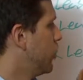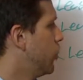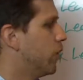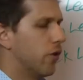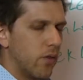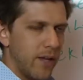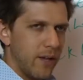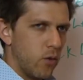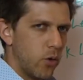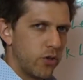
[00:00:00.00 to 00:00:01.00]
You and your
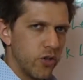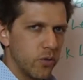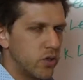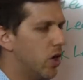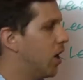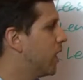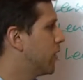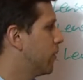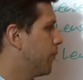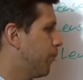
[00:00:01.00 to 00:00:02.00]
landlord don't
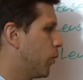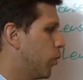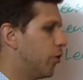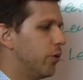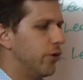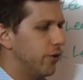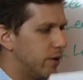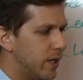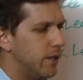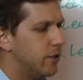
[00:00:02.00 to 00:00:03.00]
talk, or you and your
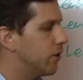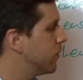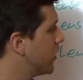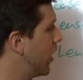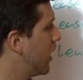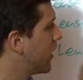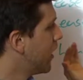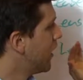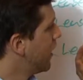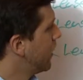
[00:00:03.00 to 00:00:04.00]
tenant don't
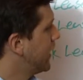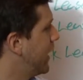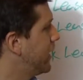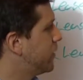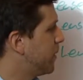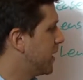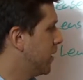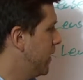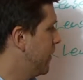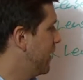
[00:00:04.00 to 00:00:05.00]
talk,
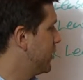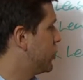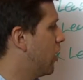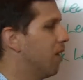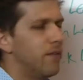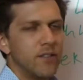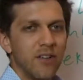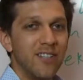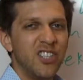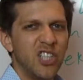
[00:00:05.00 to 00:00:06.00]
and then it's all of a
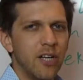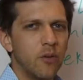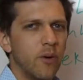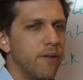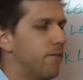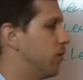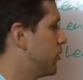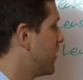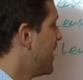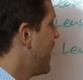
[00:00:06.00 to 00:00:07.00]
sudden January
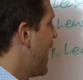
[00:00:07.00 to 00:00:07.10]
1st.